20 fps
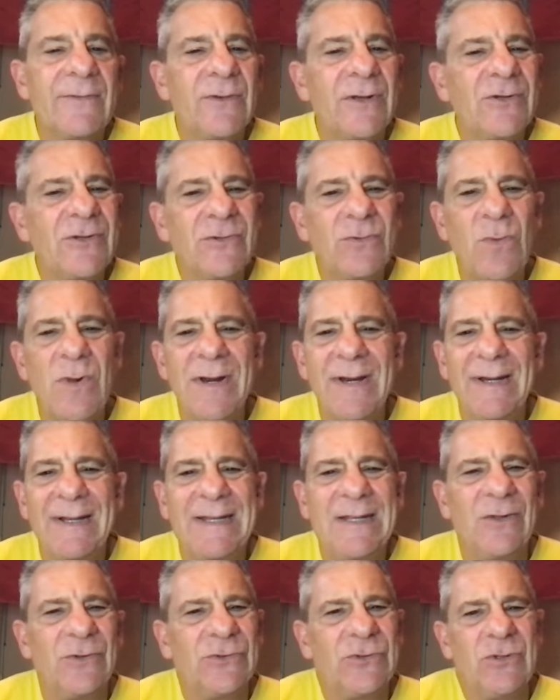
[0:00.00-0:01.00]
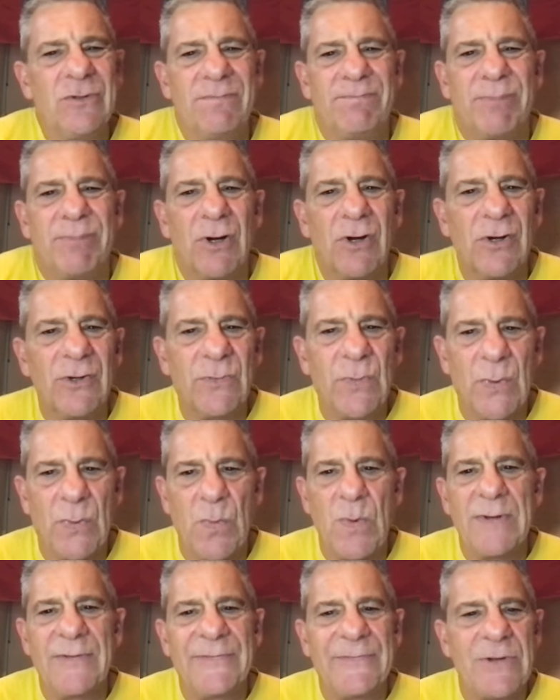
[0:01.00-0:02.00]
So I just wanted to kill two birds with
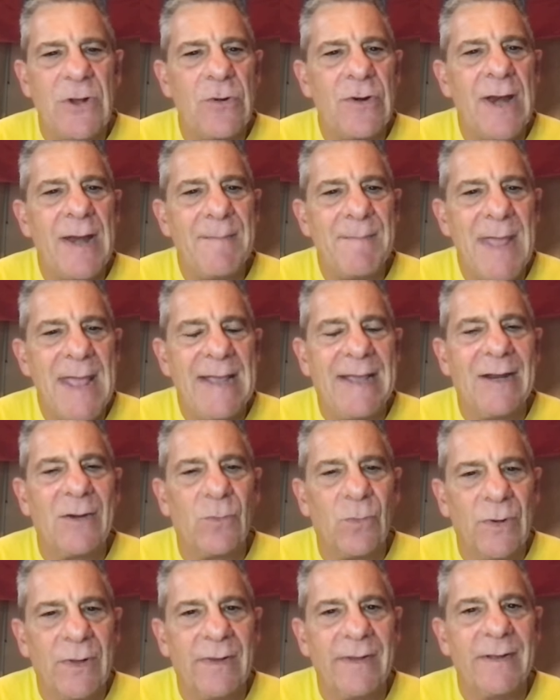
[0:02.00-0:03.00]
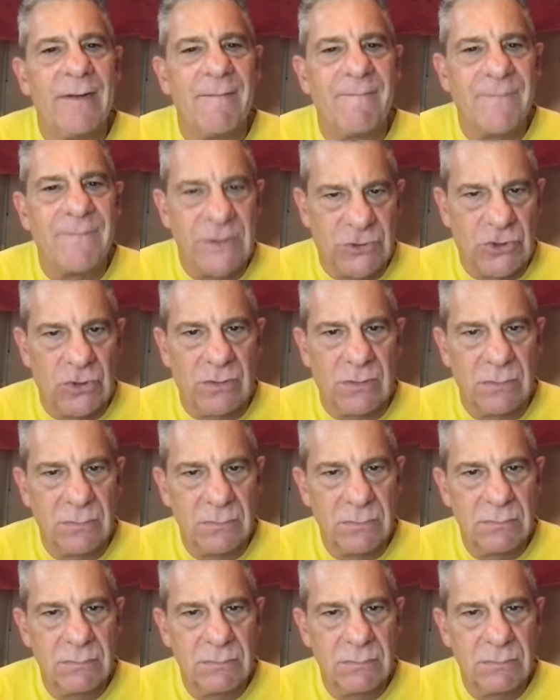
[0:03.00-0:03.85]
one stone and make it really official.